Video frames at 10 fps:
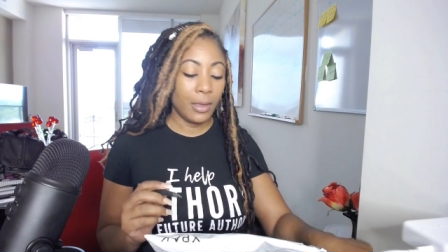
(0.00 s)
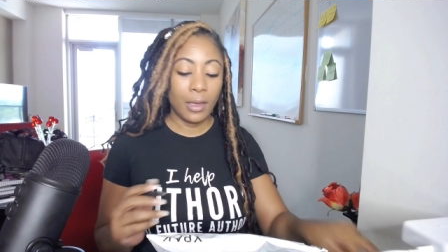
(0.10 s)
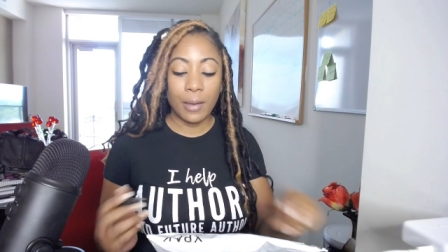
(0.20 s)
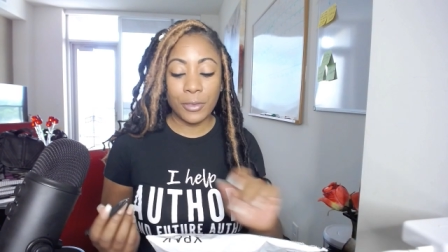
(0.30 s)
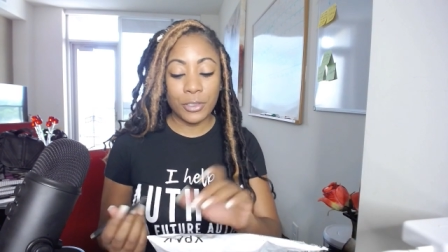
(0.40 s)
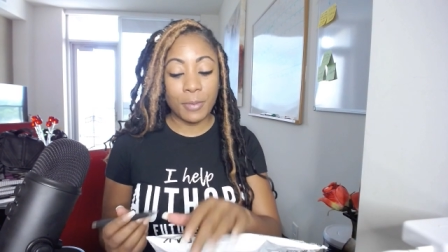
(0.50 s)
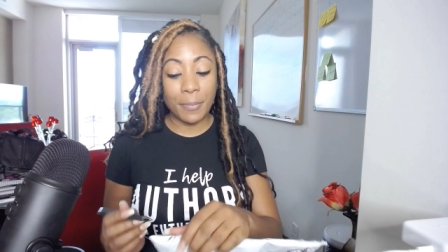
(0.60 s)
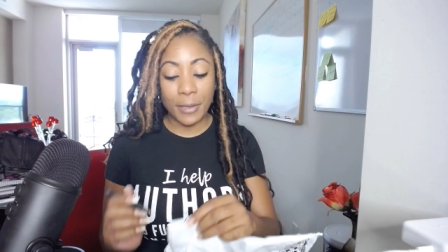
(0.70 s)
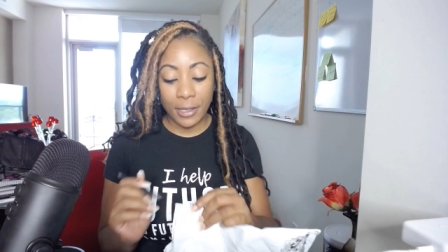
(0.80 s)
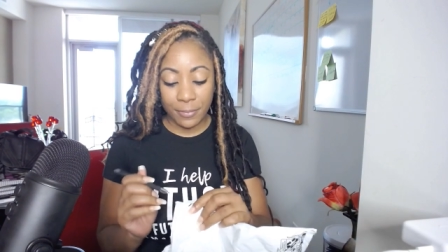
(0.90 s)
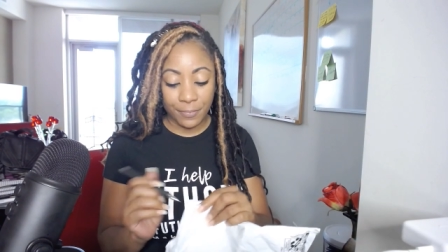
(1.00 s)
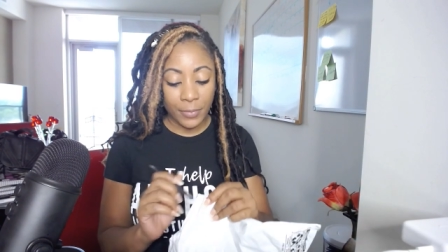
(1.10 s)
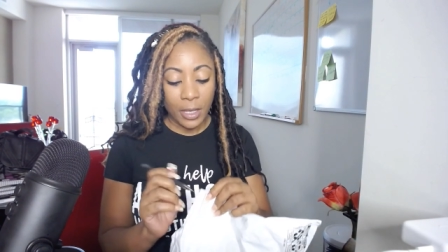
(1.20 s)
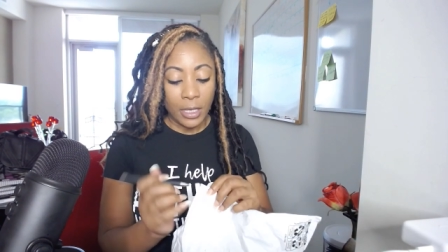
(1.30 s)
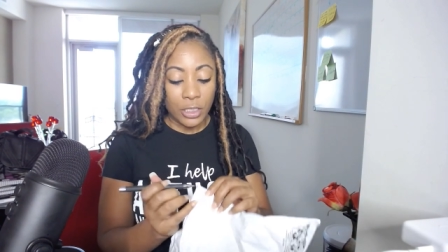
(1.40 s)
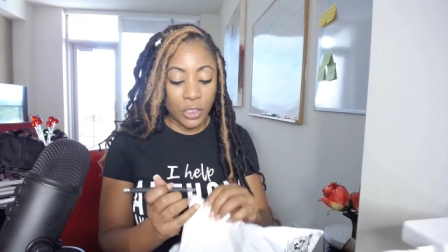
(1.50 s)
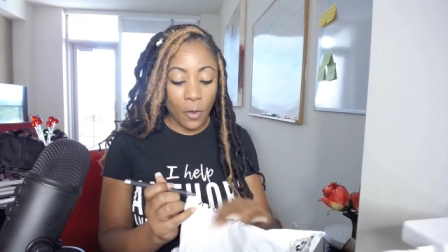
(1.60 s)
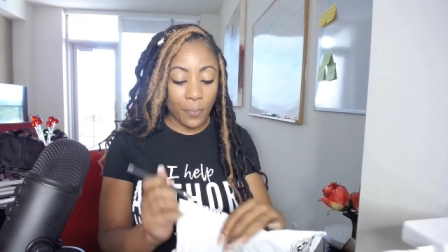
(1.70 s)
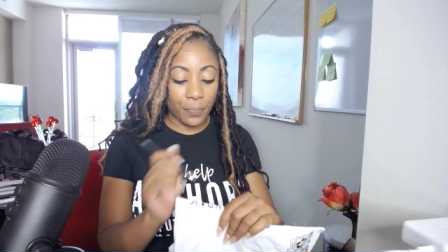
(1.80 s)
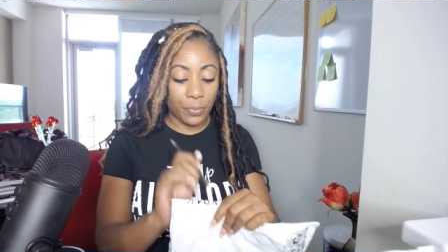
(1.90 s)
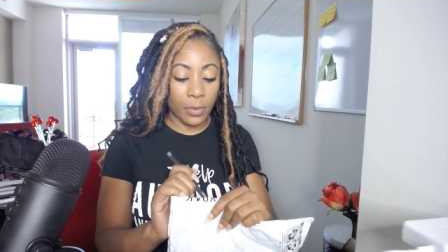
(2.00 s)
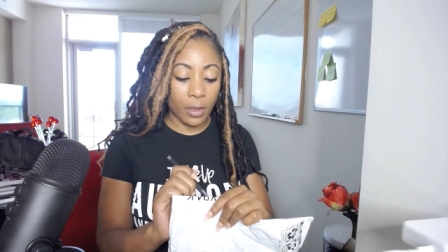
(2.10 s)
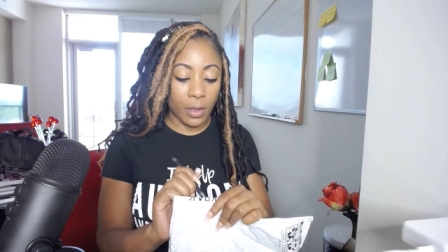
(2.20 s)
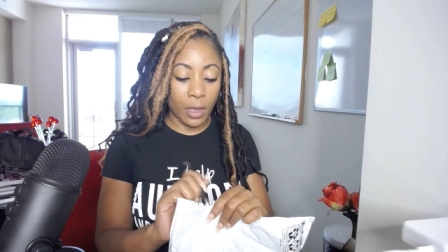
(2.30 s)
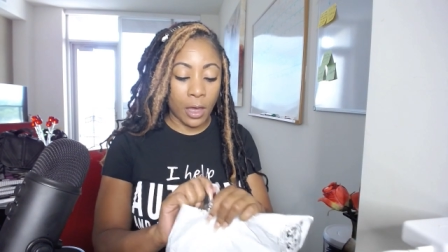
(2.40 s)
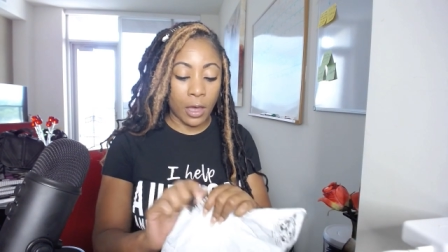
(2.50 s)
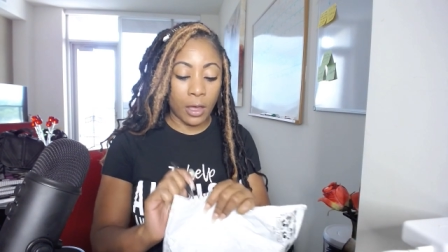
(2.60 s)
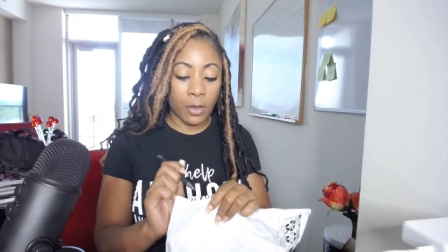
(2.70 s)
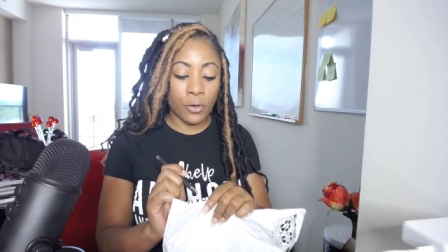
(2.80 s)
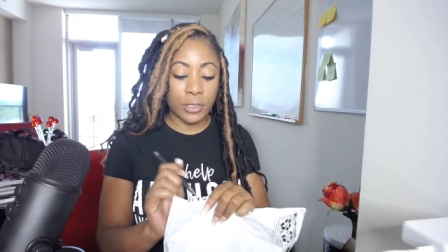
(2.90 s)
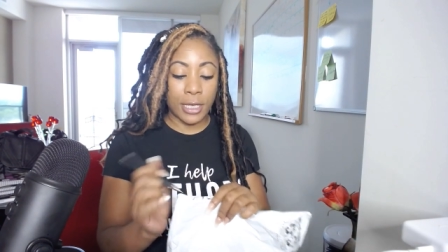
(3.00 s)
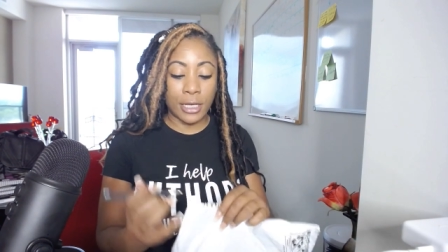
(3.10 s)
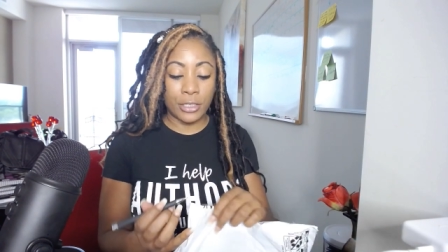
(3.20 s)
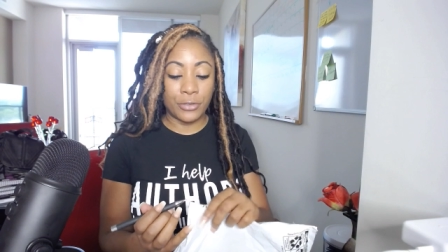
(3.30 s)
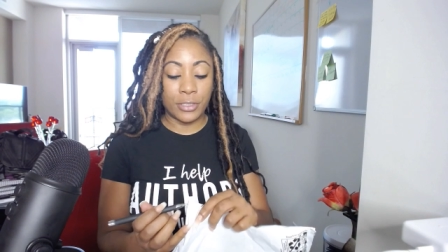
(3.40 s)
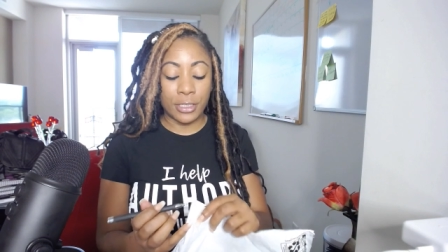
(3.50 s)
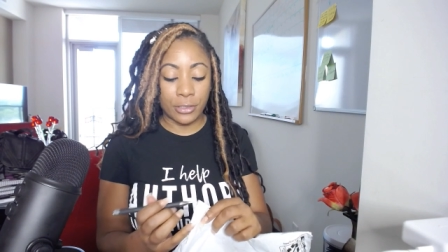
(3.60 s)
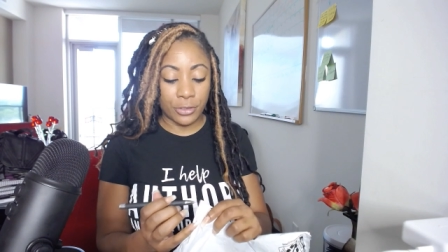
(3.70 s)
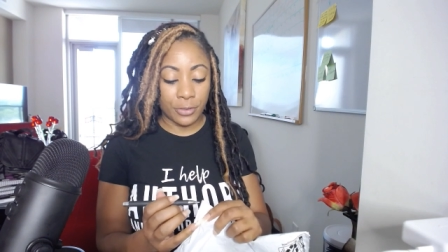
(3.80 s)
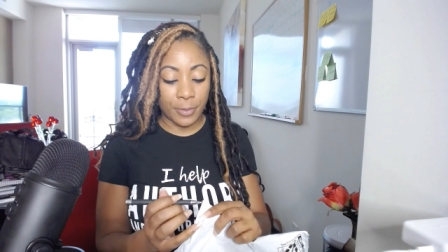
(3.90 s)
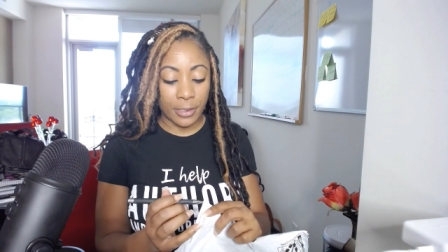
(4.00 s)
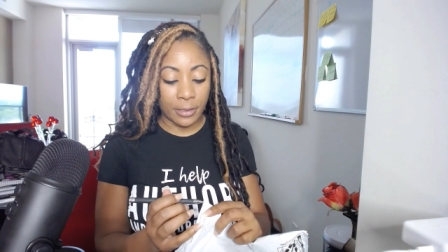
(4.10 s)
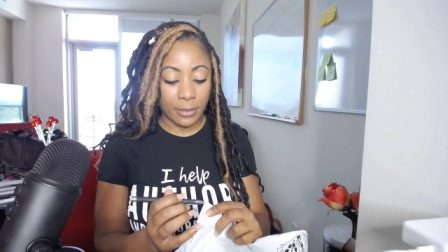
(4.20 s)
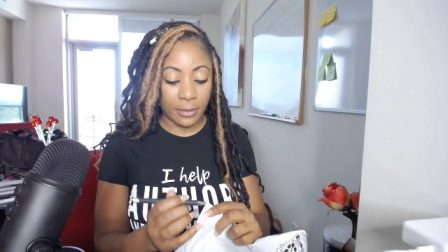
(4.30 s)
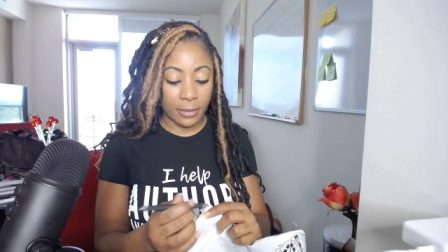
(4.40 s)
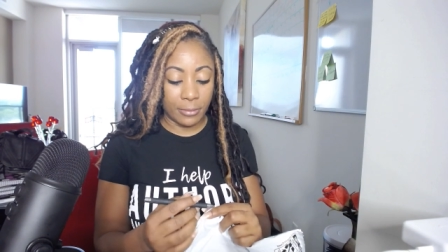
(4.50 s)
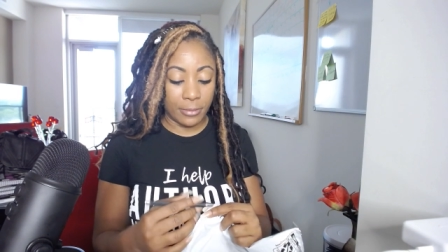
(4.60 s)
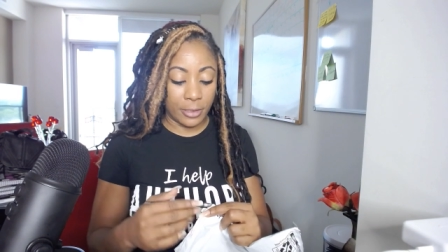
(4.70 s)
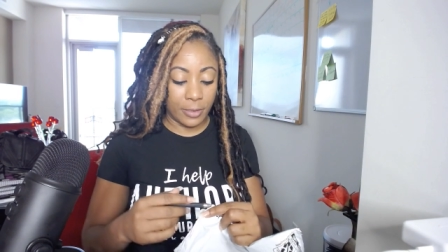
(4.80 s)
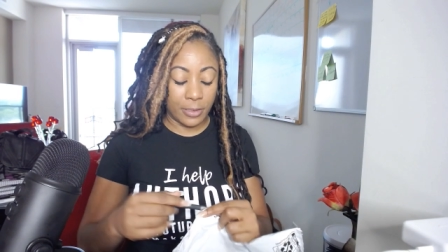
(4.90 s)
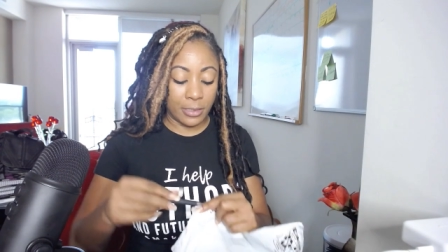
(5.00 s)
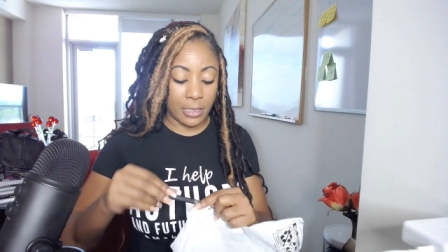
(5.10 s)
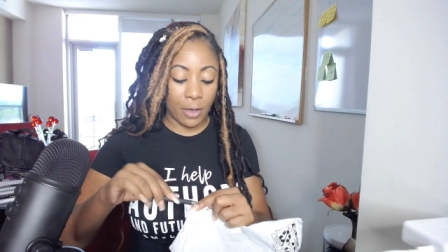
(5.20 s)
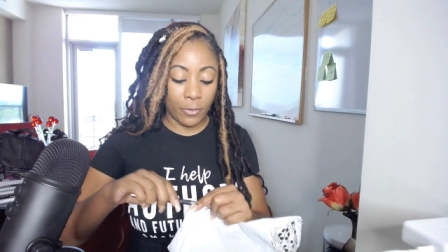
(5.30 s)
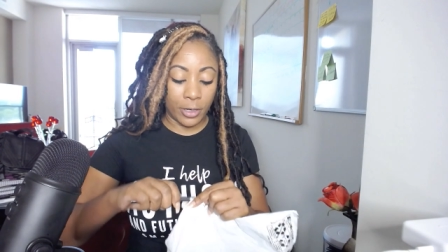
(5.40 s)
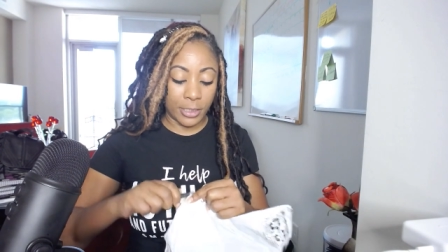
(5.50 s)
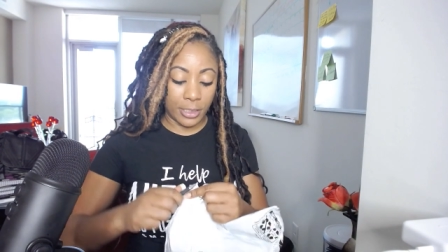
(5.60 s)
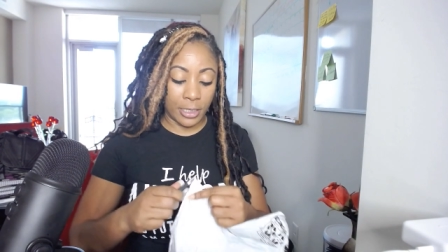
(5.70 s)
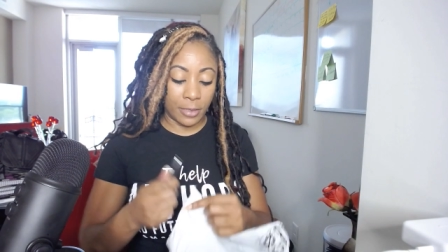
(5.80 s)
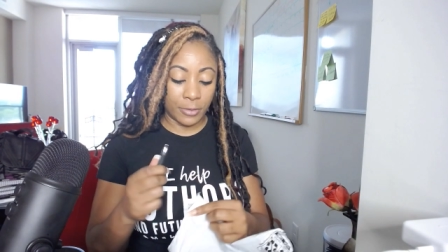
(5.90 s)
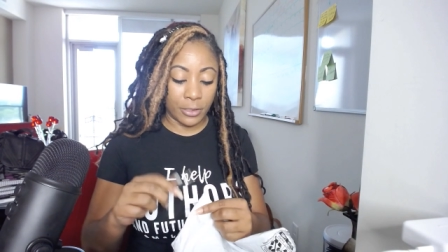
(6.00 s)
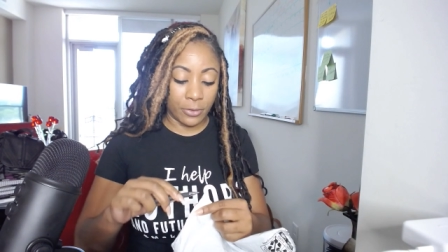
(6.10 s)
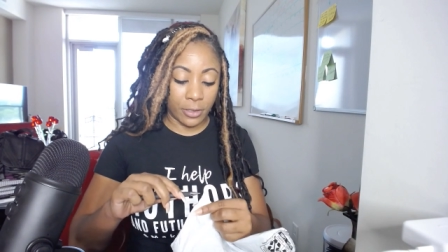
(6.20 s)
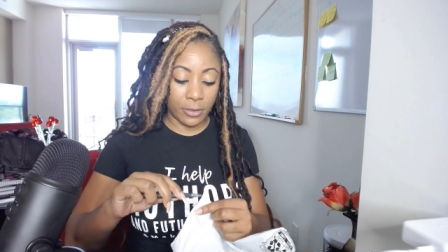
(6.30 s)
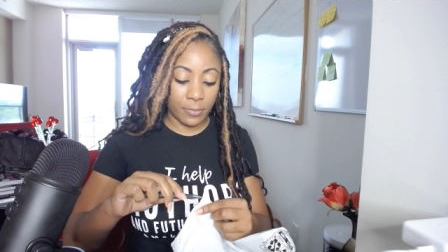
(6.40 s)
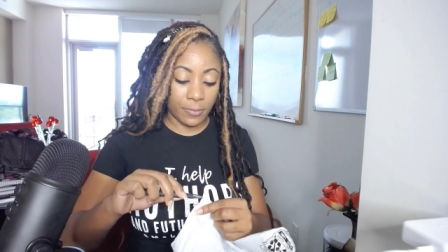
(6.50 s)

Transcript: Let me use my pen. So, uh, of course I could use scissors, but not wanting to get up to go get them.